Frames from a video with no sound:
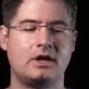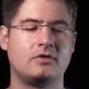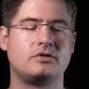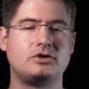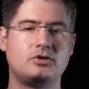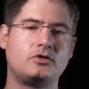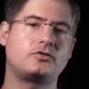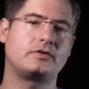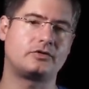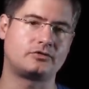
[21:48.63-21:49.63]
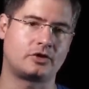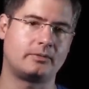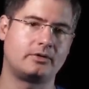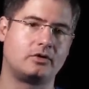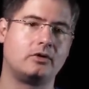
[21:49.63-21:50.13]
The user of the
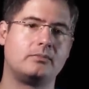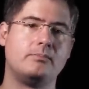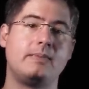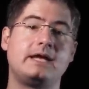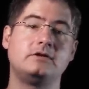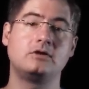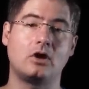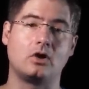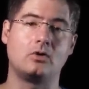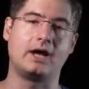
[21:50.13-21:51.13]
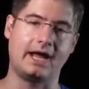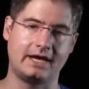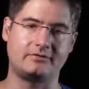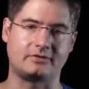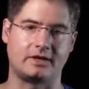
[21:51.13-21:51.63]
terminal may know
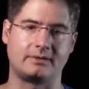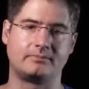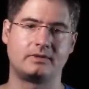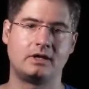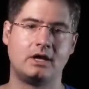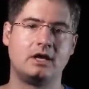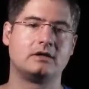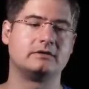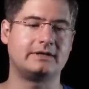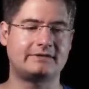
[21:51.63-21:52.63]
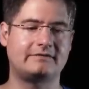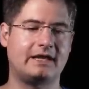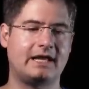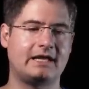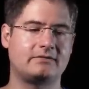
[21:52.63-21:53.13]
ahead of time. Let's
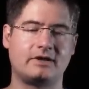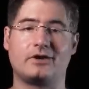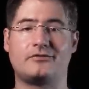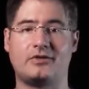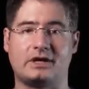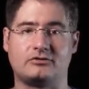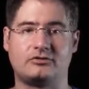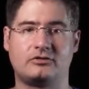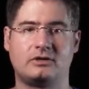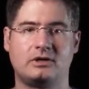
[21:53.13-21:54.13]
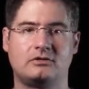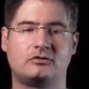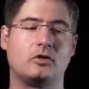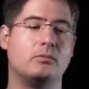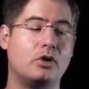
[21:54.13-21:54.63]
say they are French,
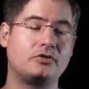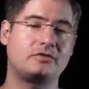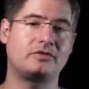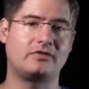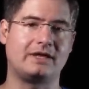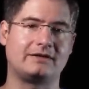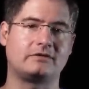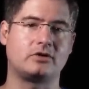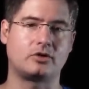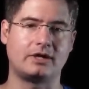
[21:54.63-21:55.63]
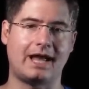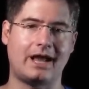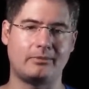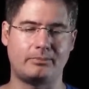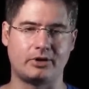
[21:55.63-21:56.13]
so most of the things that they're going to
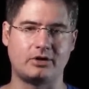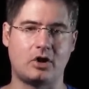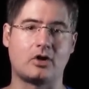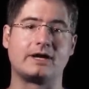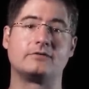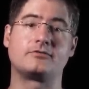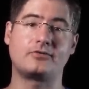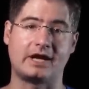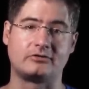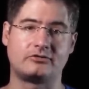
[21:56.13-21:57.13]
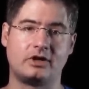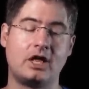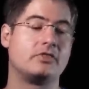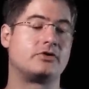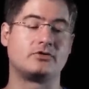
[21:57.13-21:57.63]
output are in French.
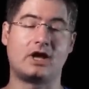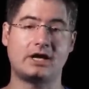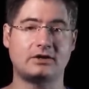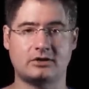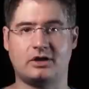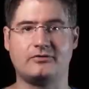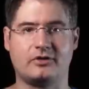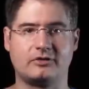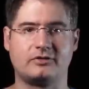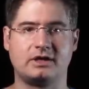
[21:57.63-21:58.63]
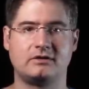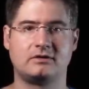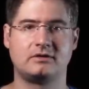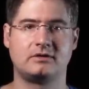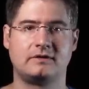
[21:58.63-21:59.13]
They're not going to call Farsi,
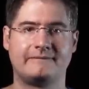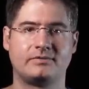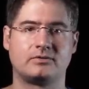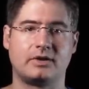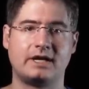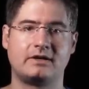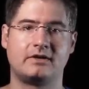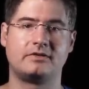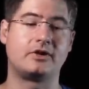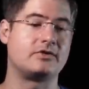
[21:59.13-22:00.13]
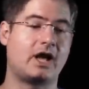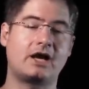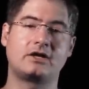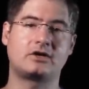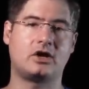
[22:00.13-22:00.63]
right? They're
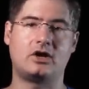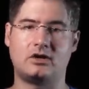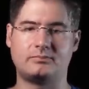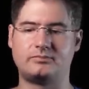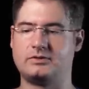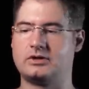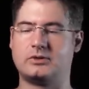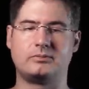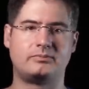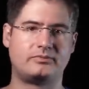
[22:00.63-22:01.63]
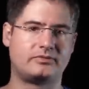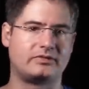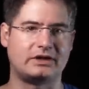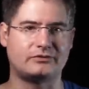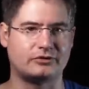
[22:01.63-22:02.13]
not going to call, you know,
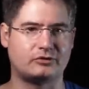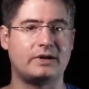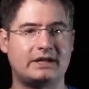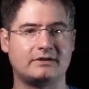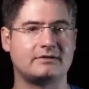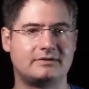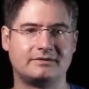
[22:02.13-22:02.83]
things for Sweden.